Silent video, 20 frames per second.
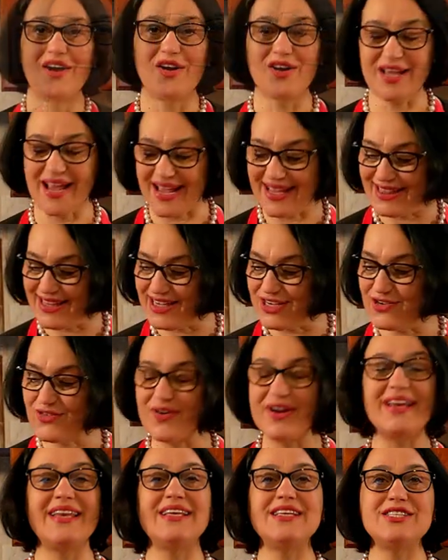Okay, the
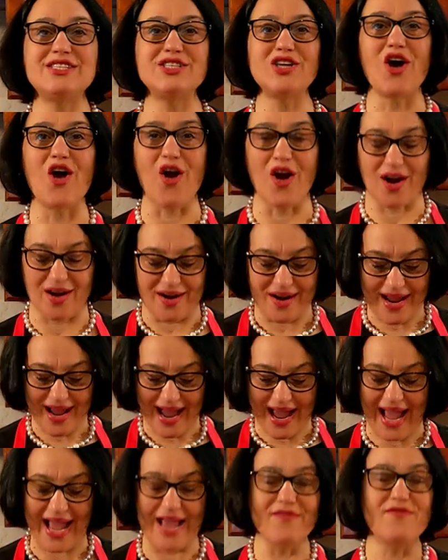ingredients are,
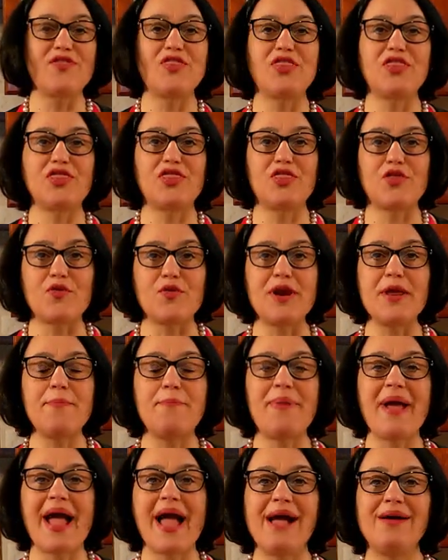I have three
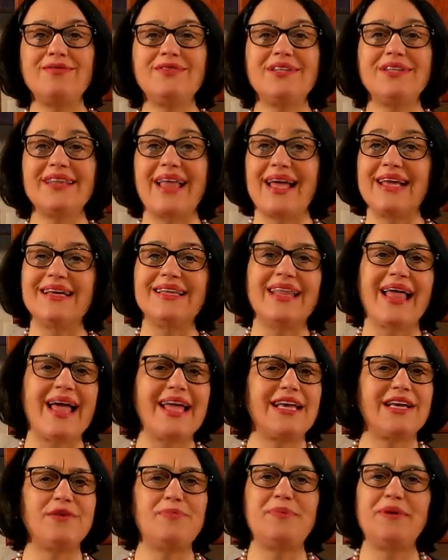pound leg of
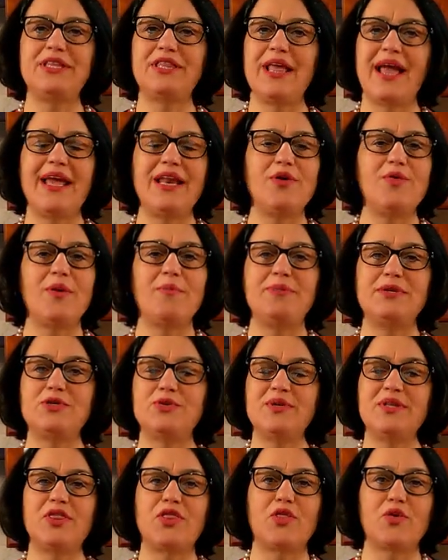leg, could be anywhere
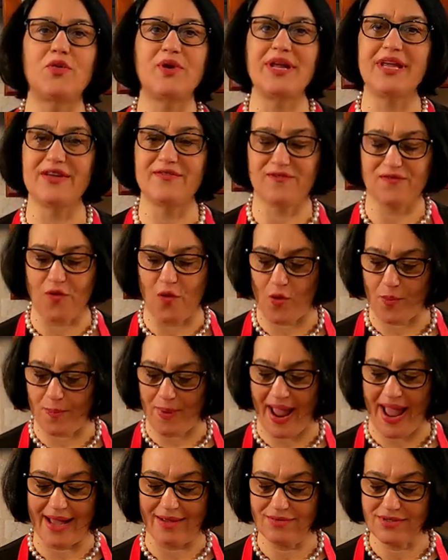between three and four
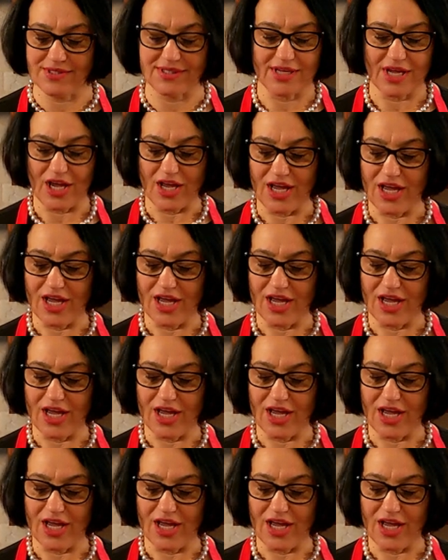pounds,